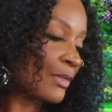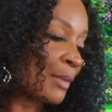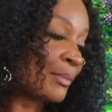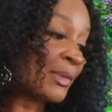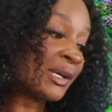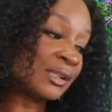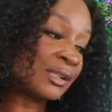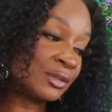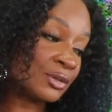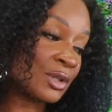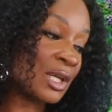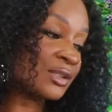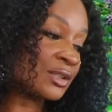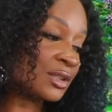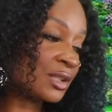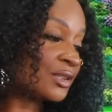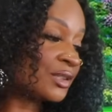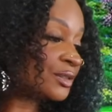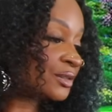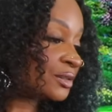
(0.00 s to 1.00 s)
But
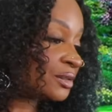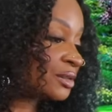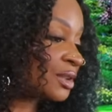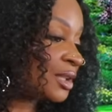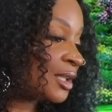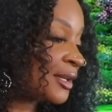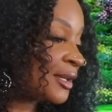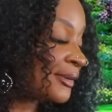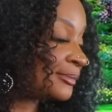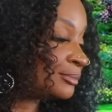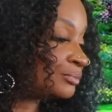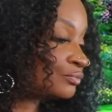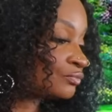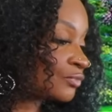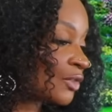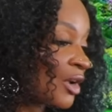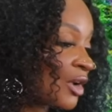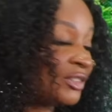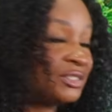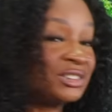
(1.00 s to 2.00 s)
congratulations to him,
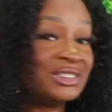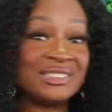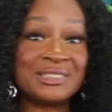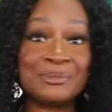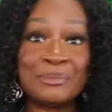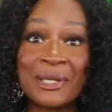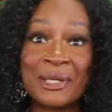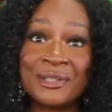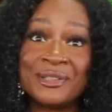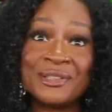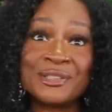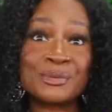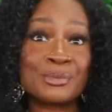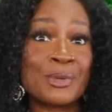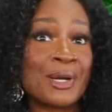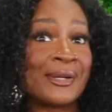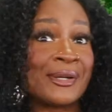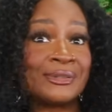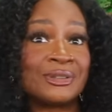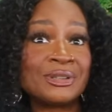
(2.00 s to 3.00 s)
because he's making his
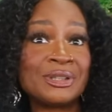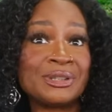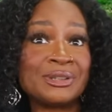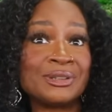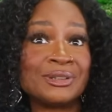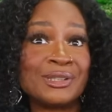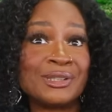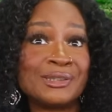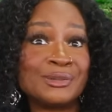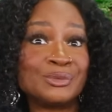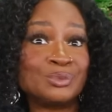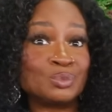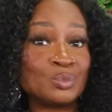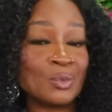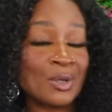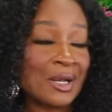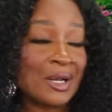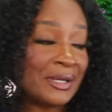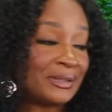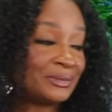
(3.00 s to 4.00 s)
rounds, honey. Like,
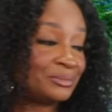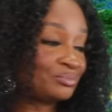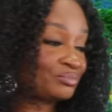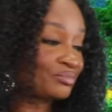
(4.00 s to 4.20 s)
what?